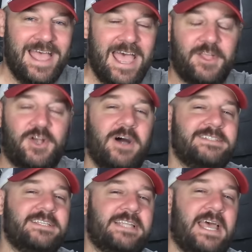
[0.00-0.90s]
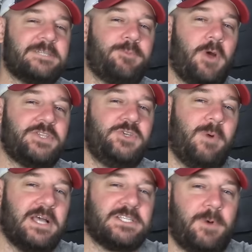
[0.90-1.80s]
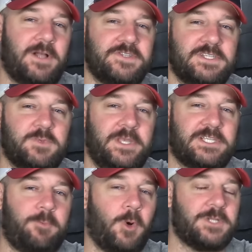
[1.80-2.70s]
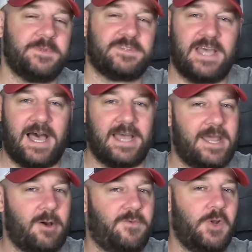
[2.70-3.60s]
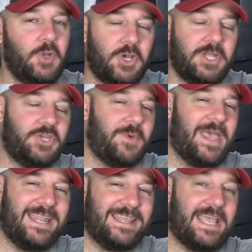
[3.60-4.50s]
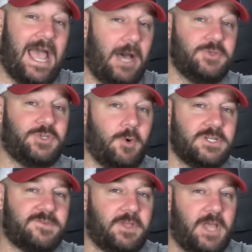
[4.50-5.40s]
And the content today is brought to you by a sponsor this week, Sportsman's Guide. Now, if you're looking to do anything outdoors for the